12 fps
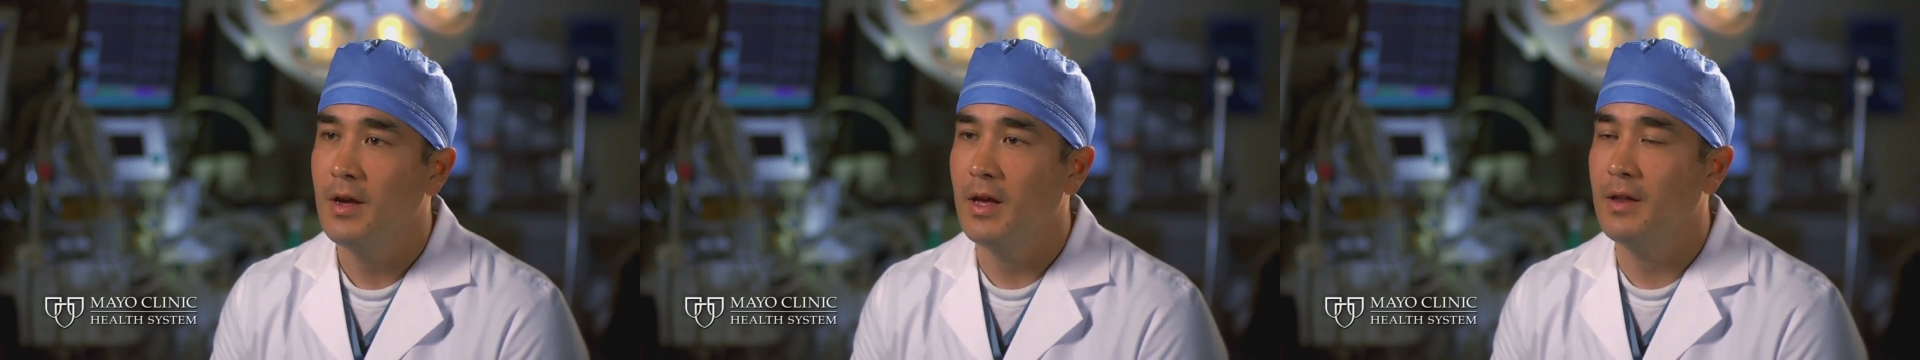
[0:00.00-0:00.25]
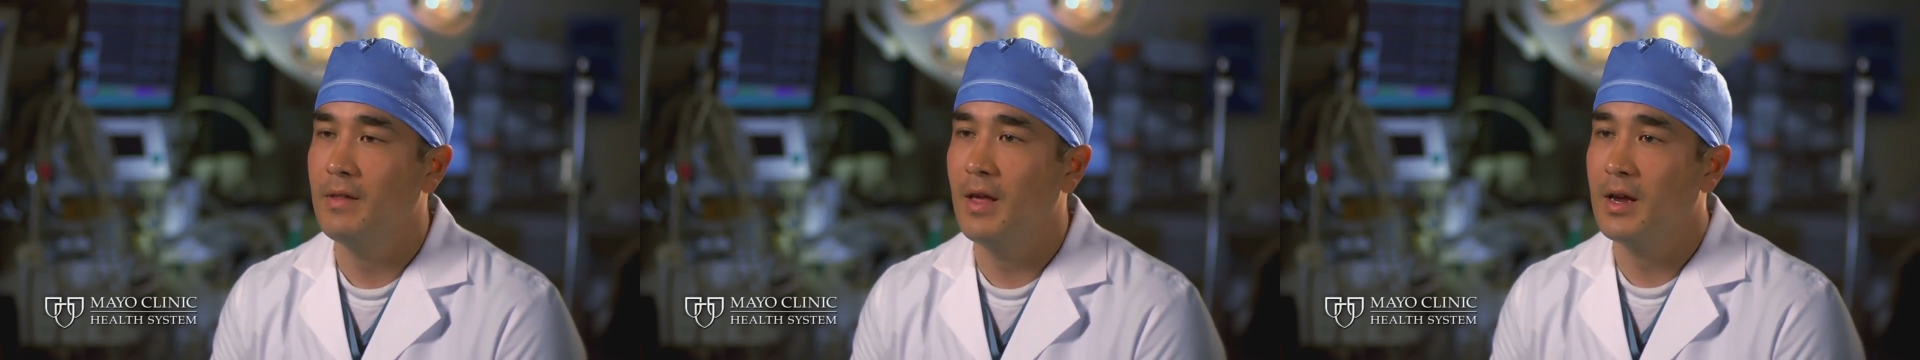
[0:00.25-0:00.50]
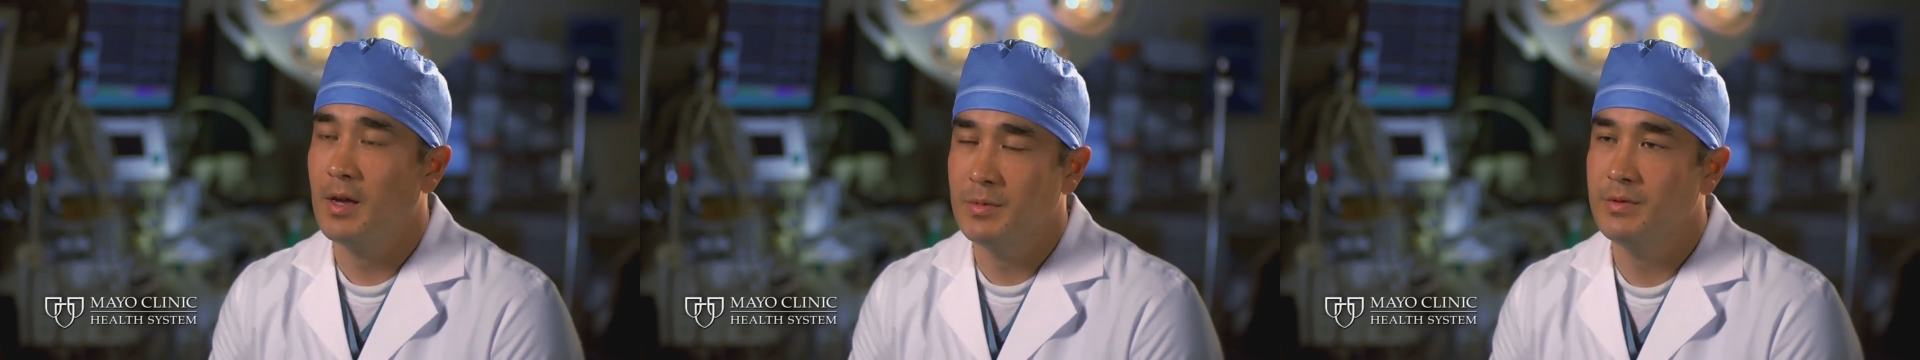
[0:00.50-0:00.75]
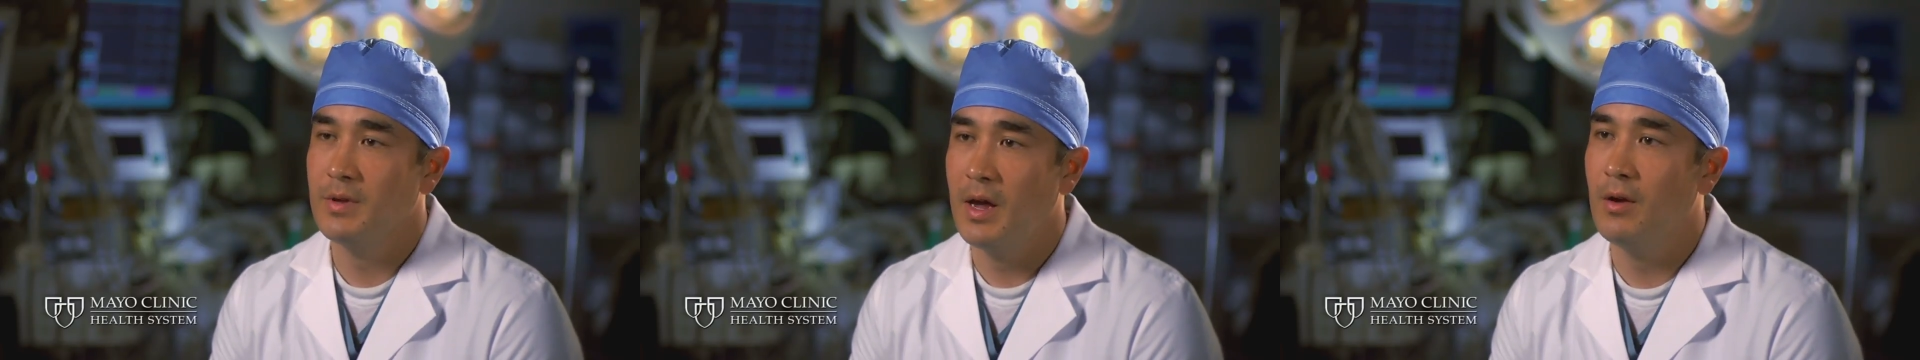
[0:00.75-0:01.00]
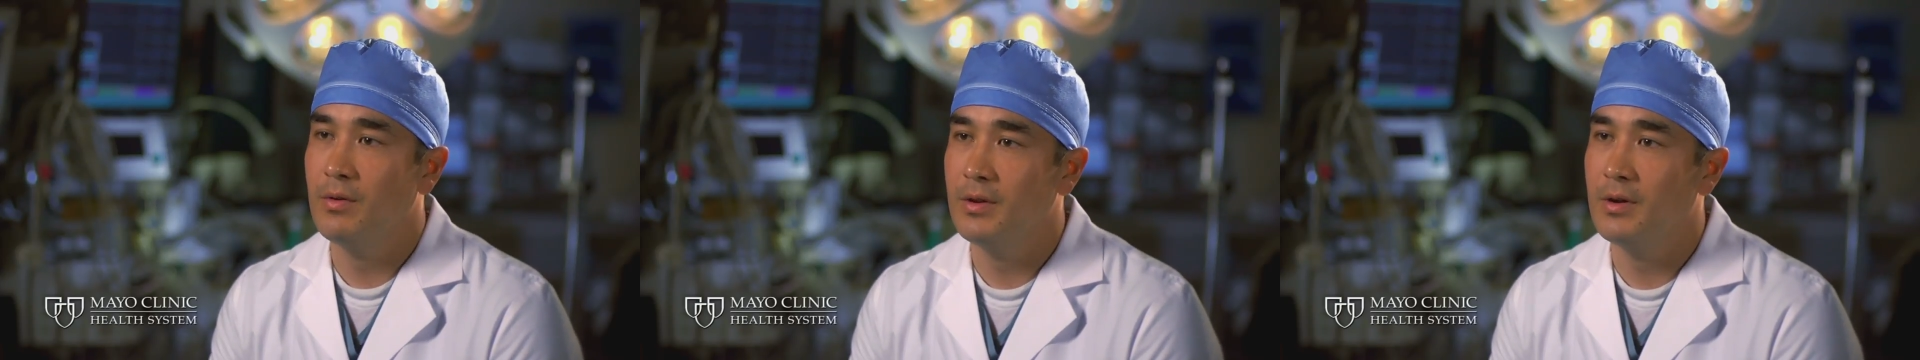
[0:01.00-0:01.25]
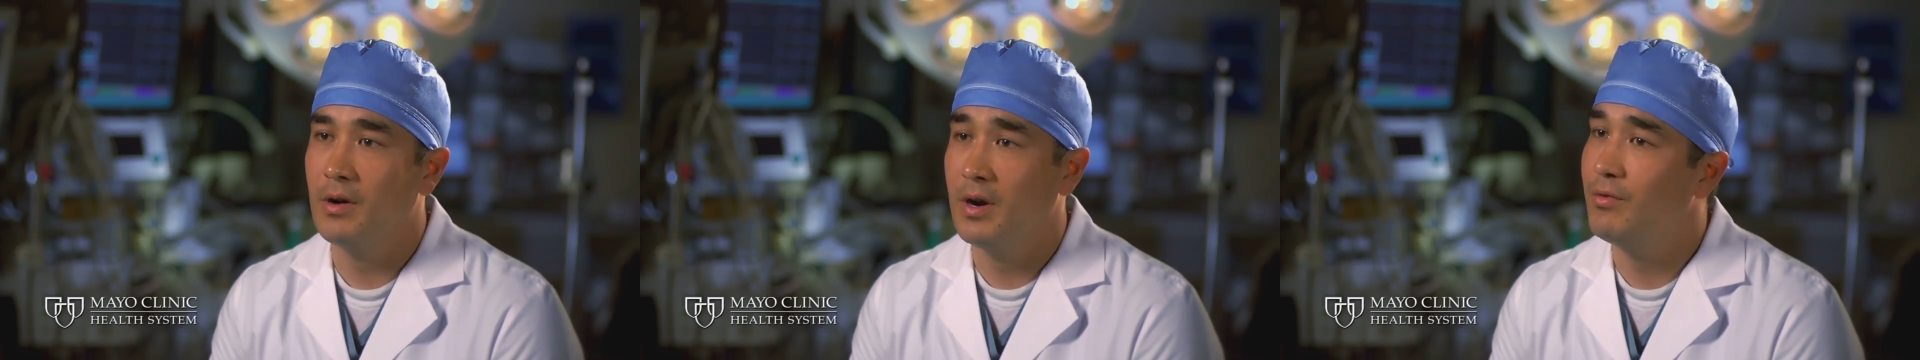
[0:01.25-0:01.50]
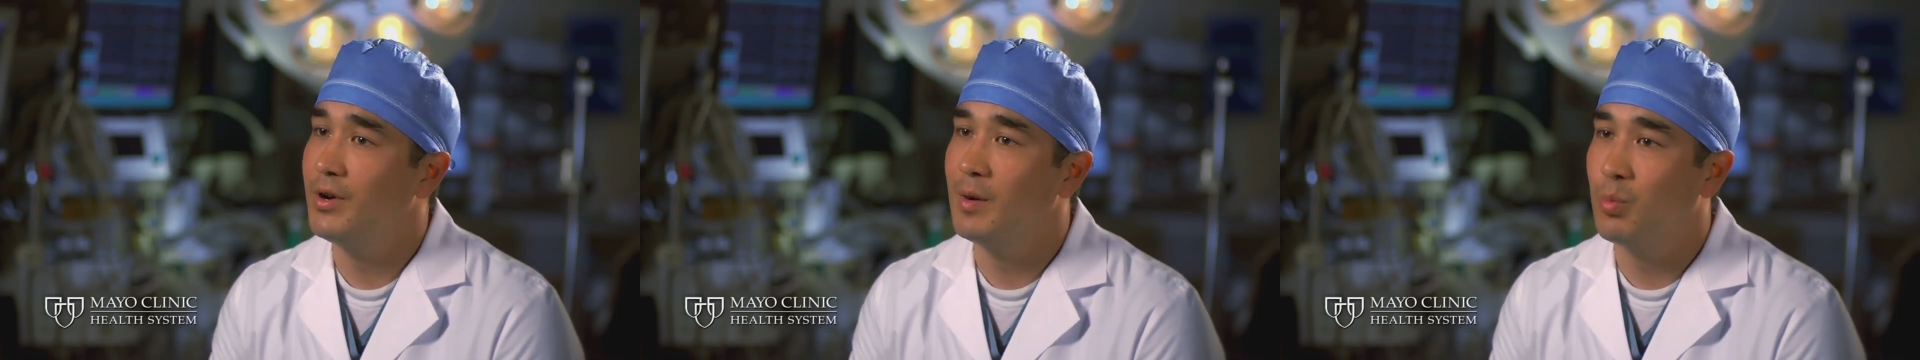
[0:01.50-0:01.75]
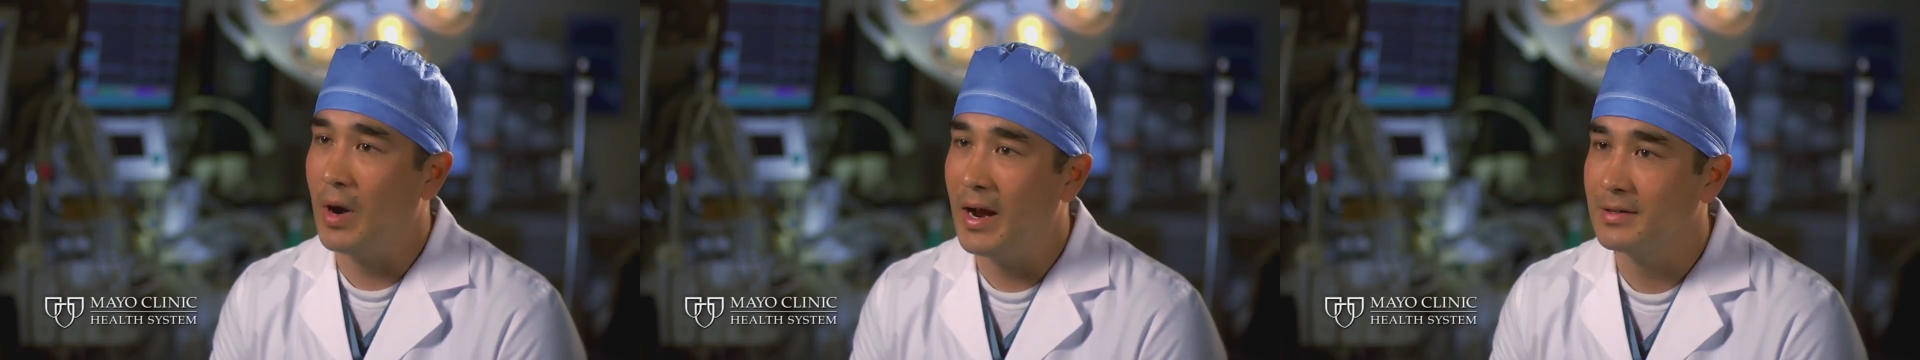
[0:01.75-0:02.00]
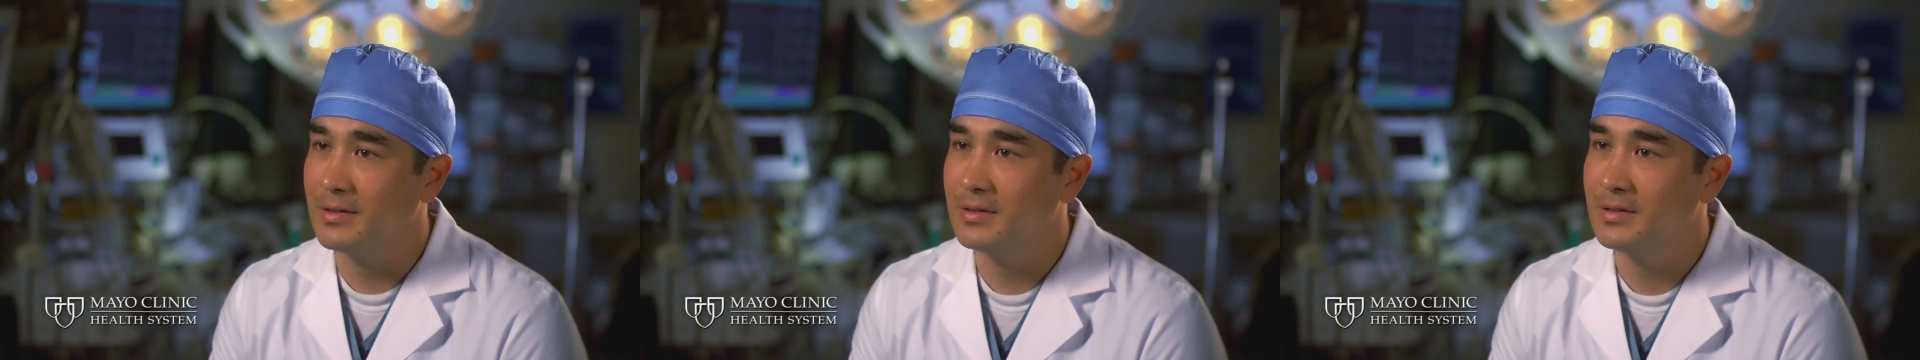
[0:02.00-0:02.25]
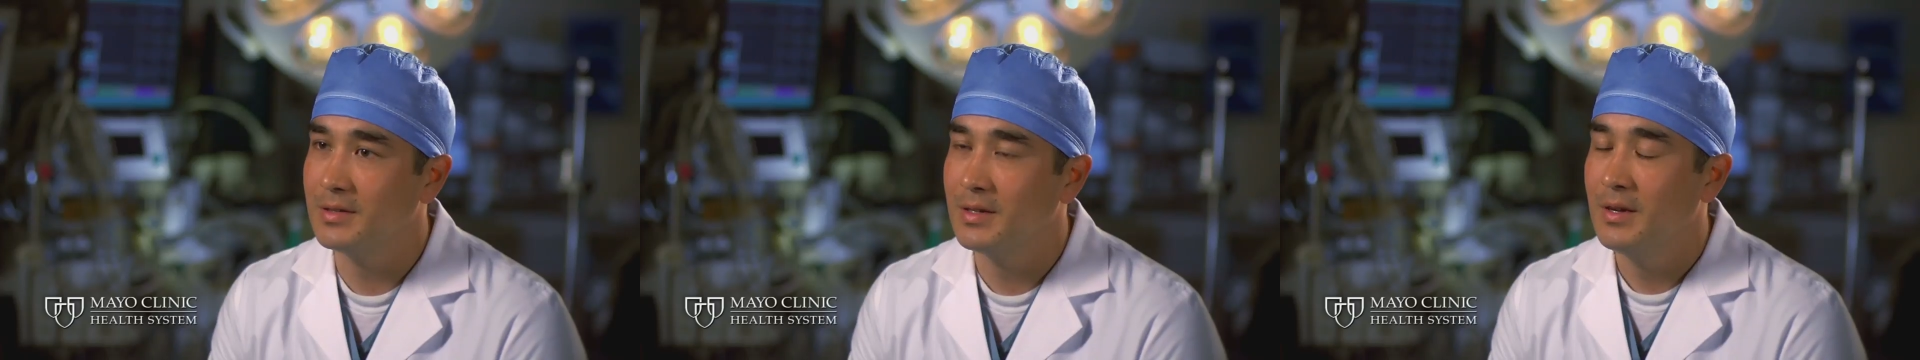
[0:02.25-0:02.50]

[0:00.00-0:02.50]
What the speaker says: and that comes out in our everyday practice.